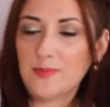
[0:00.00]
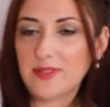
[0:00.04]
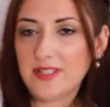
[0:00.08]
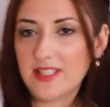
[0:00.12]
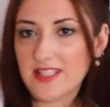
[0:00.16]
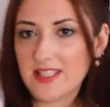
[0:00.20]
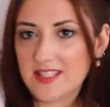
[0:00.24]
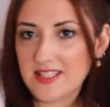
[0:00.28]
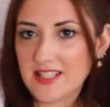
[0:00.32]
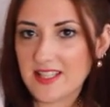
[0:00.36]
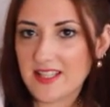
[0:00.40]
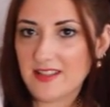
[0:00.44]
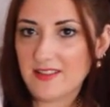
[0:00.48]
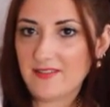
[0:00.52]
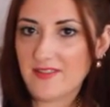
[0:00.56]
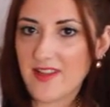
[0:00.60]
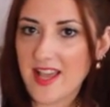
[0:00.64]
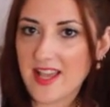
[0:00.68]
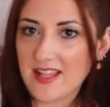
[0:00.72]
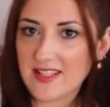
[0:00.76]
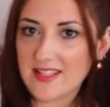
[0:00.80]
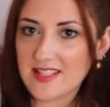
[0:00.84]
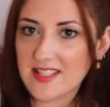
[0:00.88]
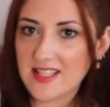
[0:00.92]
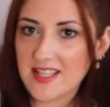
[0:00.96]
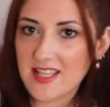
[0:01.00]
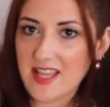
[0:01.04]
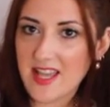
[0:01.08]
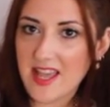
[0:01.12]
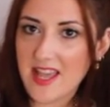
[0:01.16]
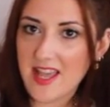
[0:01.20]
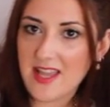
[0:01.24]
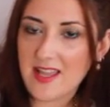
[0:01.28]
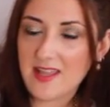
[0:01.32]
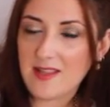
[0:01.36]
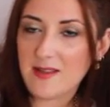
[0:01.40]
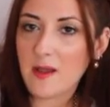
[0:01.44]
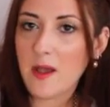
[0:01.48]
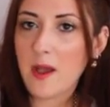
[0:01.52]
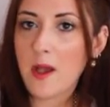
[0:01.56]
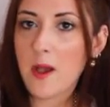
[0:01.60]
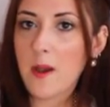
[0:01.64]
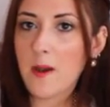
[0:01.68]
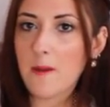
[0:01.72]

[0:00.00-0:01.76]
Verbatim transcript: Please give Essie a